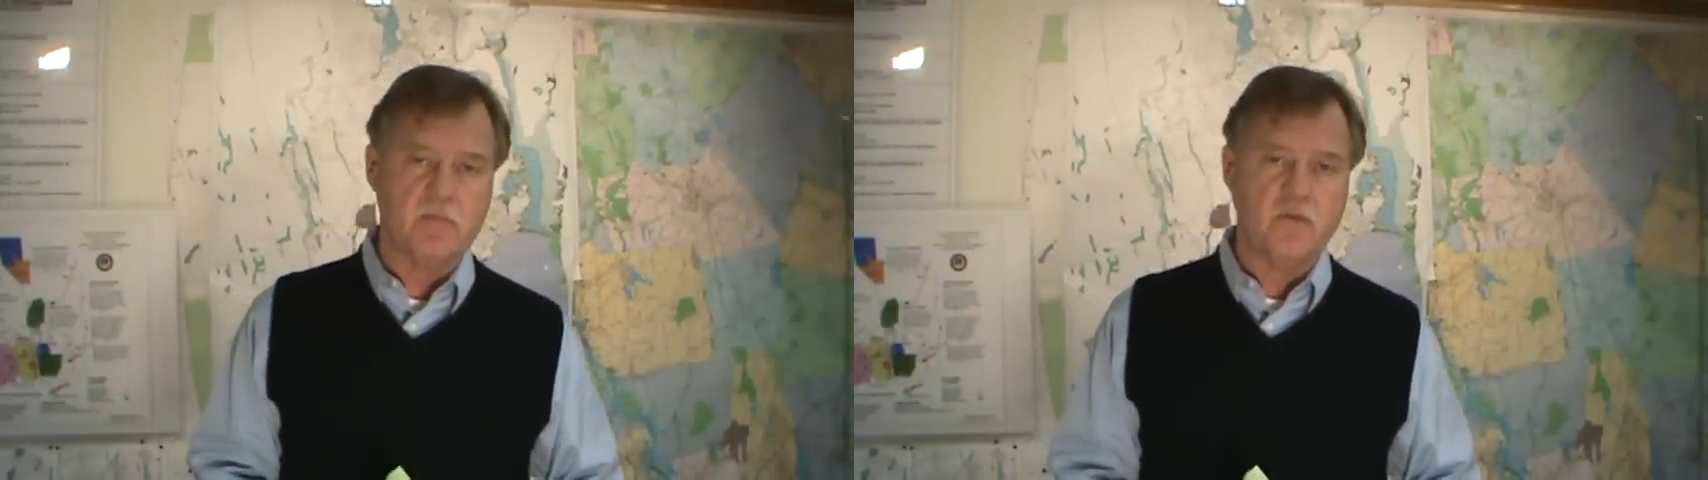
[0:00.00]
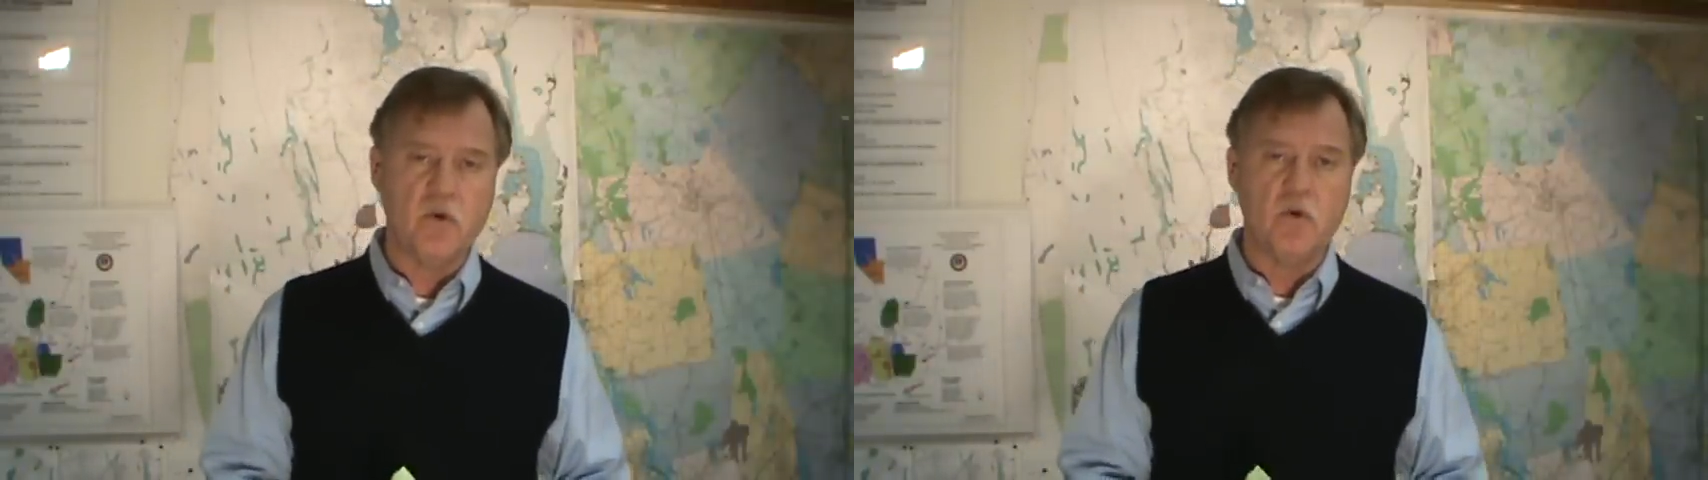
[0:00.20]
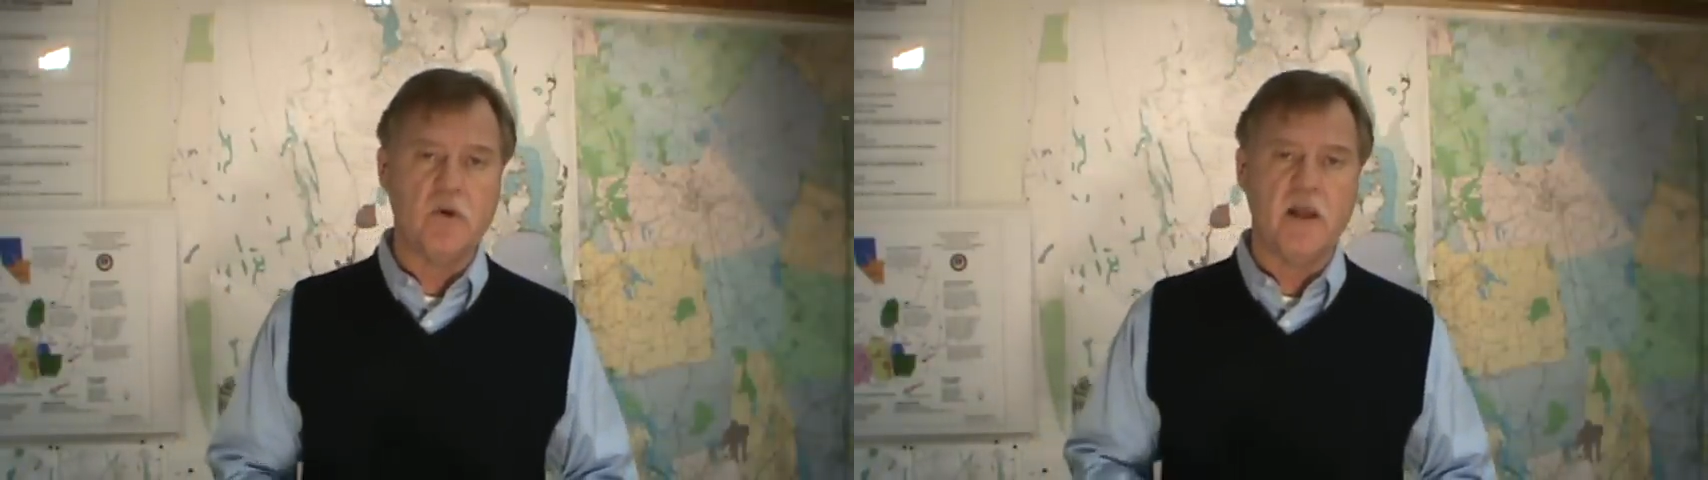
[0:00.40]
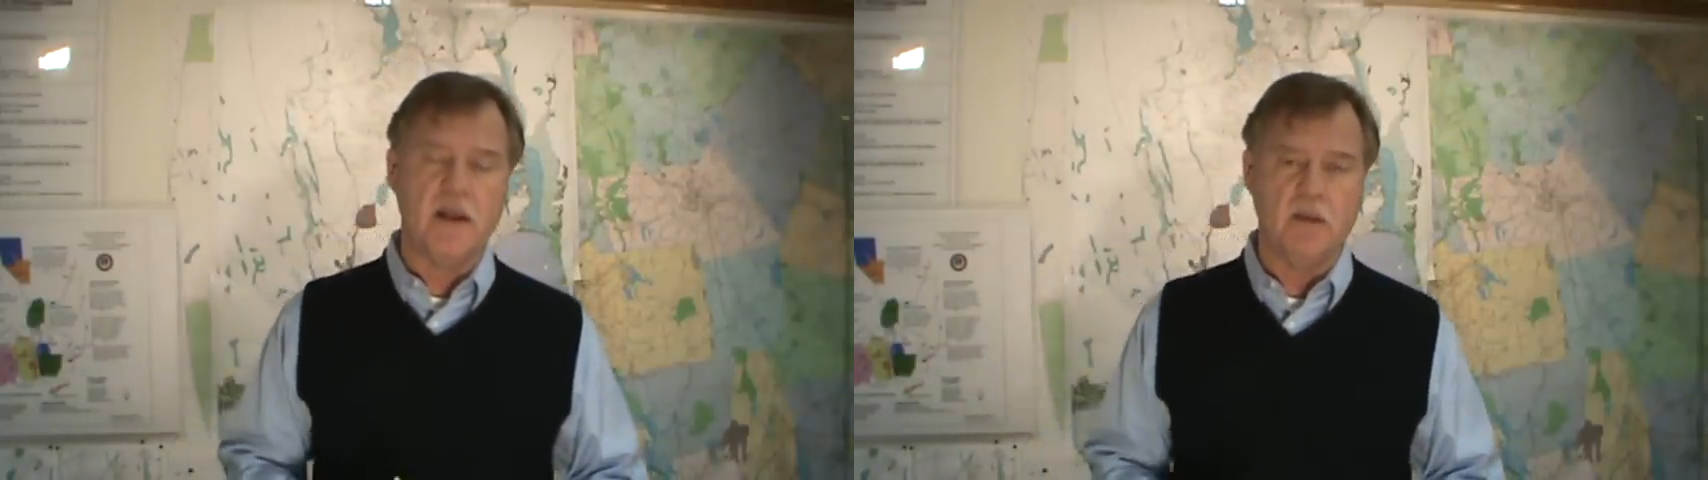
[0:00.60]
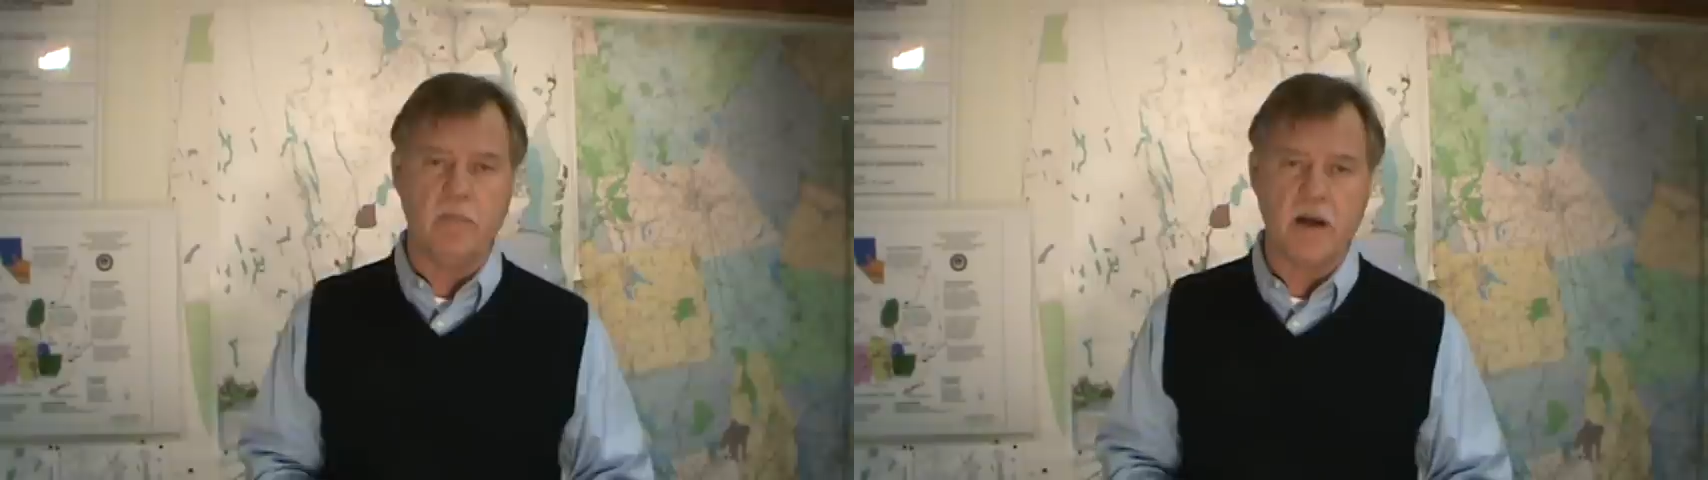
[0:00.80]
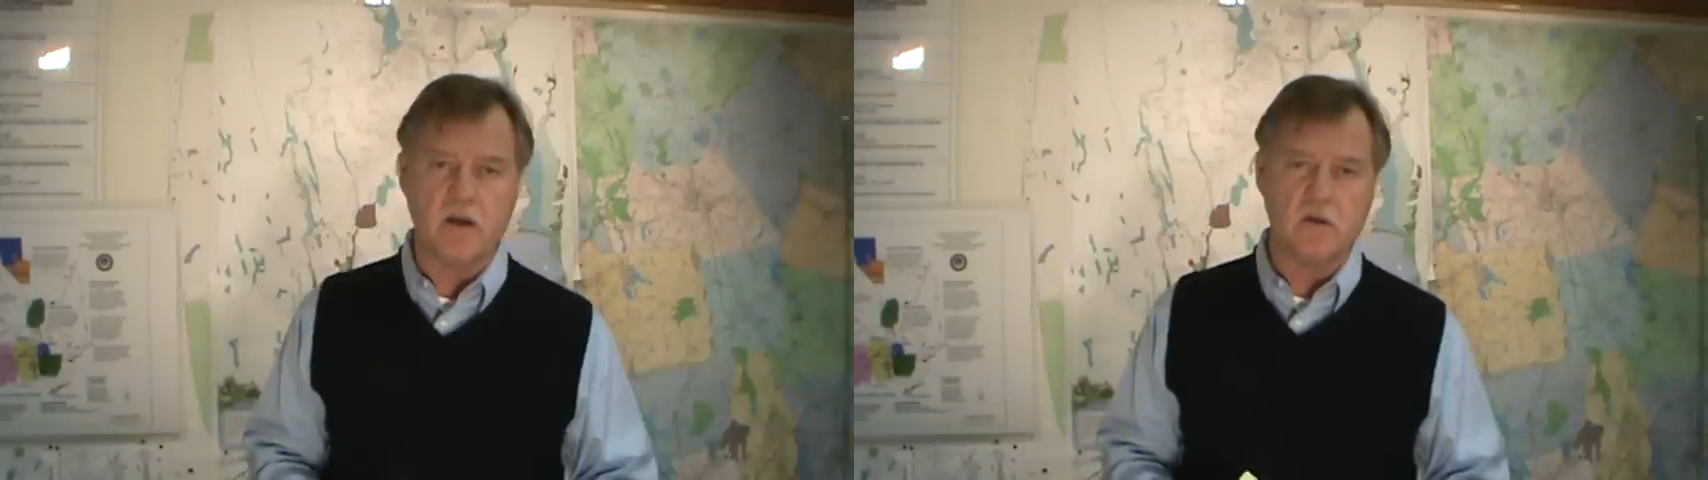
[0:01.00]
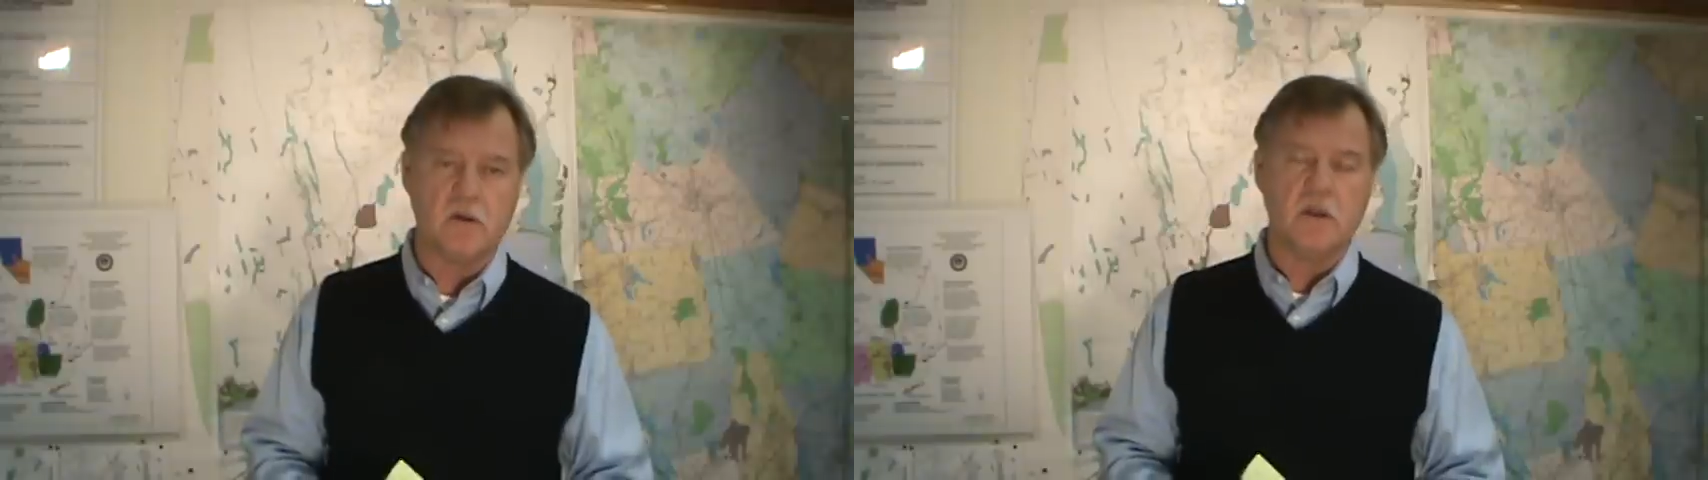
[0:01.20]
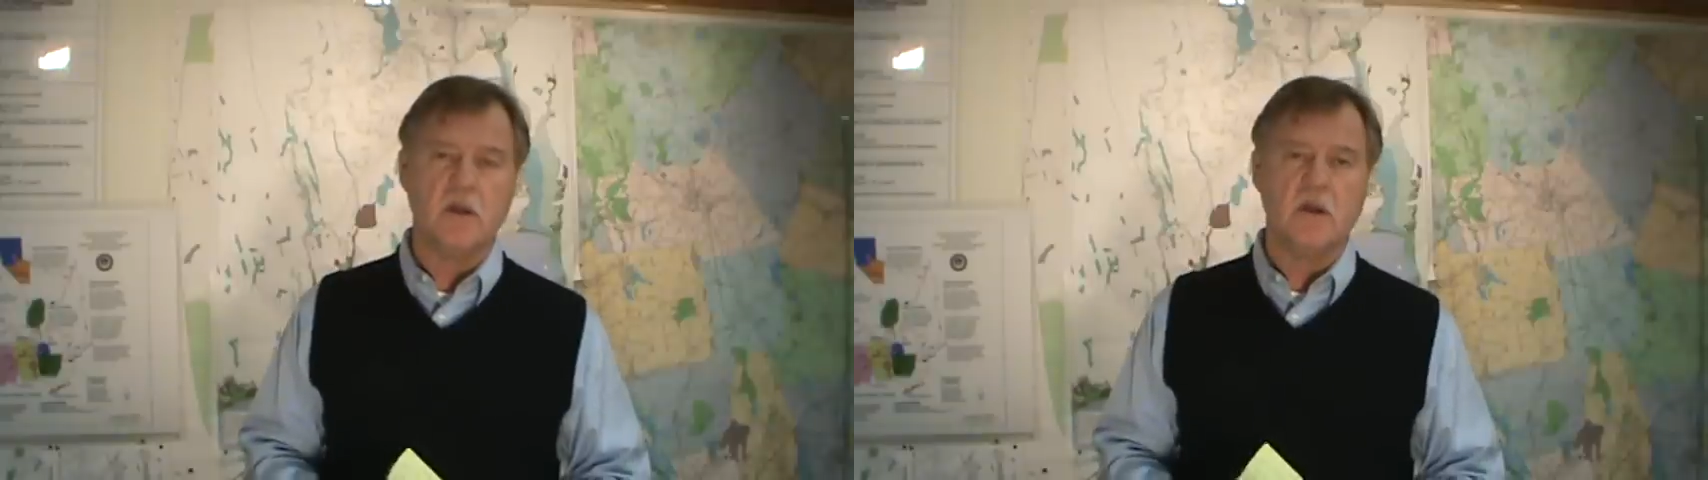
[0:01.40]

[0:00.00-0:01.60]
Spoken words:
food, and medical